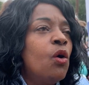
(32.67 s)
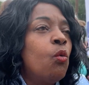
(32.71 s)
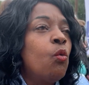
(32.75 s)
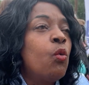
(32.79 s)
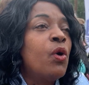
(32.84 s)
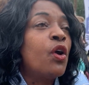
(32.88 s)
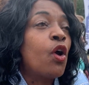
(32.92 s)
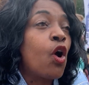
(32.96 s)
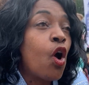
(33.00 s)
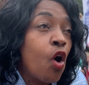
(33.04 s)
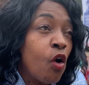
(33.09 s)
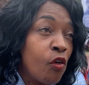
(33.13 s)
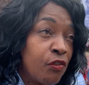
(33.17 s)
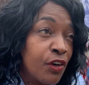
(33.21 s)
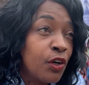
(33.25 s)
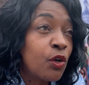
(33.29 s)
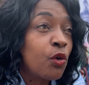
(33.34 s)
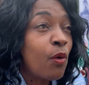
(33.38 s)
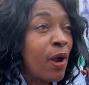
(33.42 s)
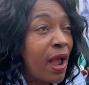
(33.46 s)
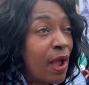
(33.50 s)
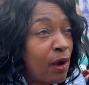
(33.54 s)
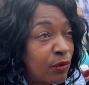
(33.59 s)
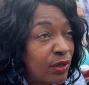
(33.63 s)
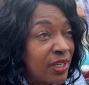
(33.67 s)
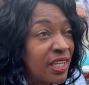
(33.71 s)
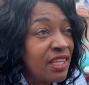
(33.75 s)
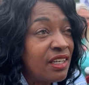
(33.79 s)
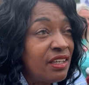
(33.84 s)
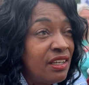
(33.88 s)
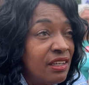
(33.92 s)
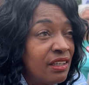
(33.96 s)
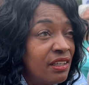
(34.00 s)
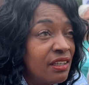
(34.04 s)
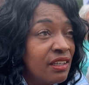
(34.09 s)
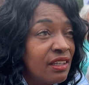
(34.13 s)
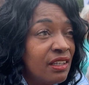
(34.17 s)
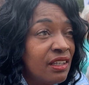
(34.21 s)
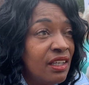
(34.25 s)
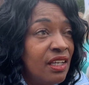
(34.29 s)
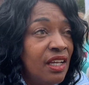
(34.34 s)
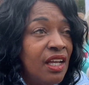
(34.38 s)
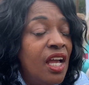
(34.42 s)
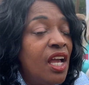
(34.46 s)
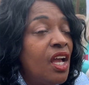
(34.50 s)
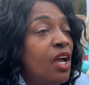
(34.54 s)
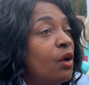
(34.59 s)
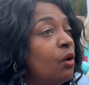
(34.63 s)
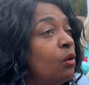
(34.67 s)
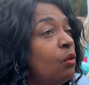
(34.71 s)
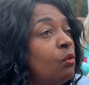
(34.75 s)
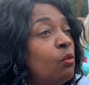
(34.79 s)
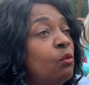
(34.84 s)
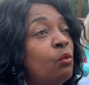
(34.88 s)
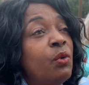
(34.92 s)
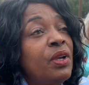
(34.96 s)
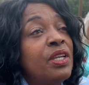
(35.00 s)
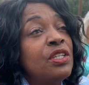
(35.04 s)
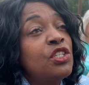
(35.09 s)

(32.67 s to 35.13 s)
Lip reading: We're overcrowded. We